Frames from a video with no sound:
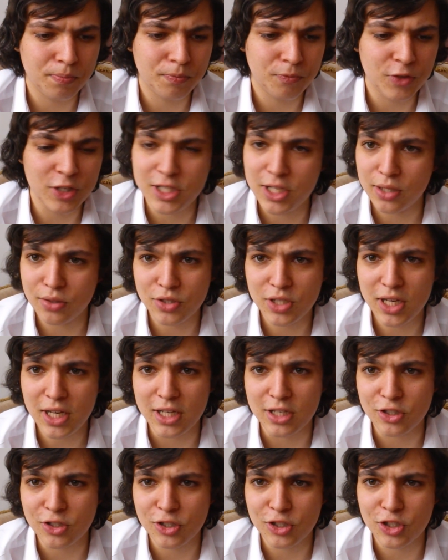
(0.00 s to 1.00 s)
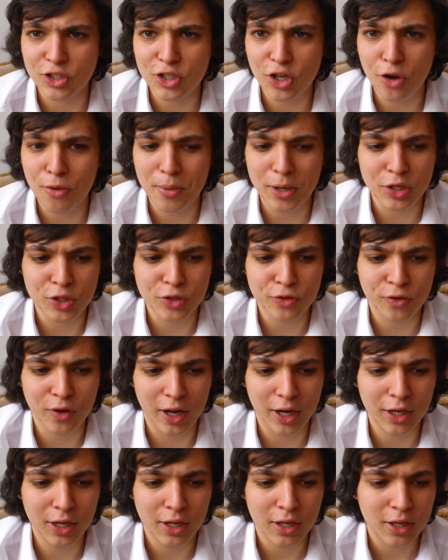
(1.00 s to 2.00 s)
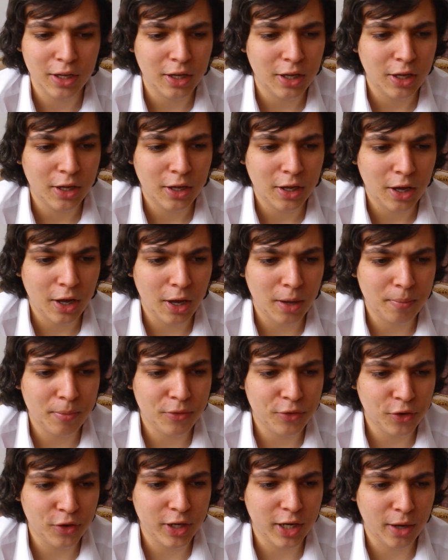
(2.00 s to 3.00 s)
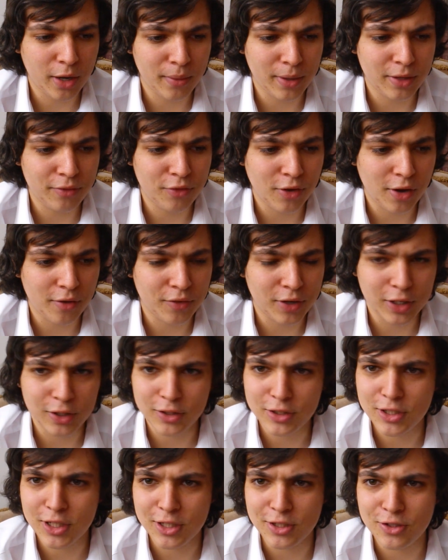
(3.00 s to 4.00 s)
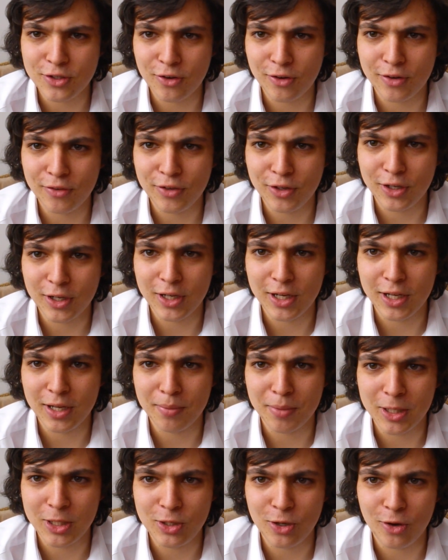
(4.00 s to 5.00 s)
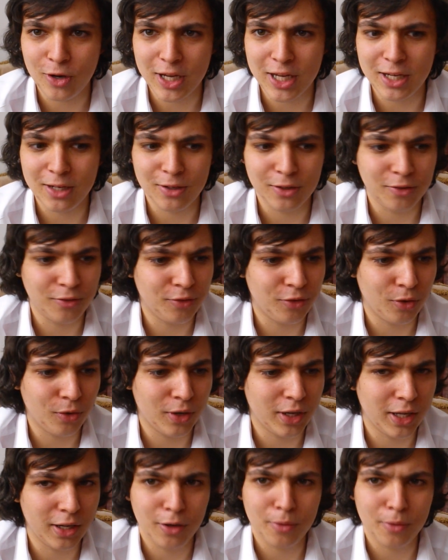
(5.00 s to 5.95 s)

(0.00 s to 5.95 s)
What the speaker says: VCLT. It's just so much fun. Before I go any further, I've got to say sorry if you can hear my dog eating on the floor here.